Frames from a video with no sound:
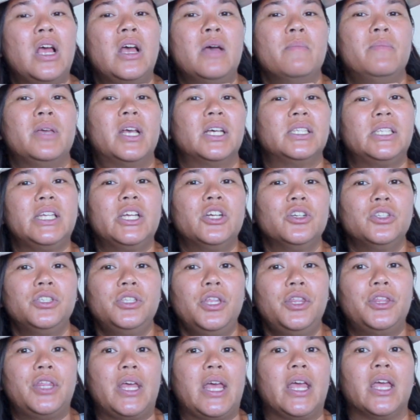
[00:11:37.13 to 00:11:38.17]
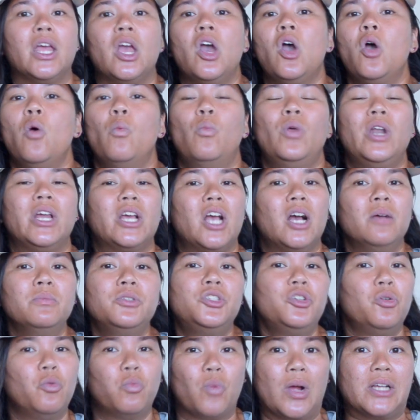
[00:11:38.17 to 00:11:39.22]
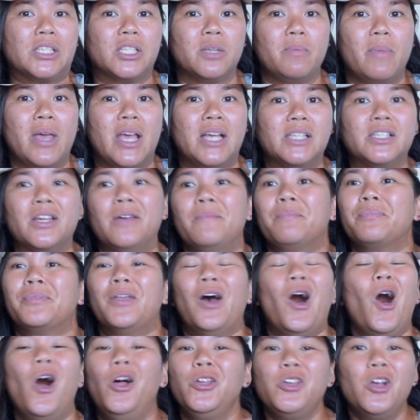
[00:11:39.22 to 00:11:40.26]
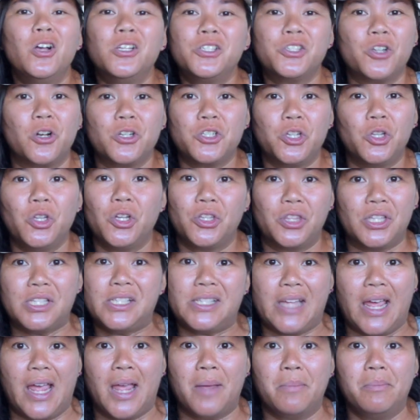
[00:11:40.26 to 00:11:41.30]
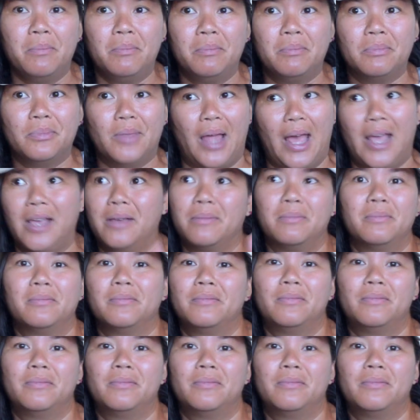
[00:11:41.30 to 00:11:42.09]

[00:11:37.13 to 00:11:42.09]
Because here's the thing, when it comes to resumes, all y'all start to look the same, like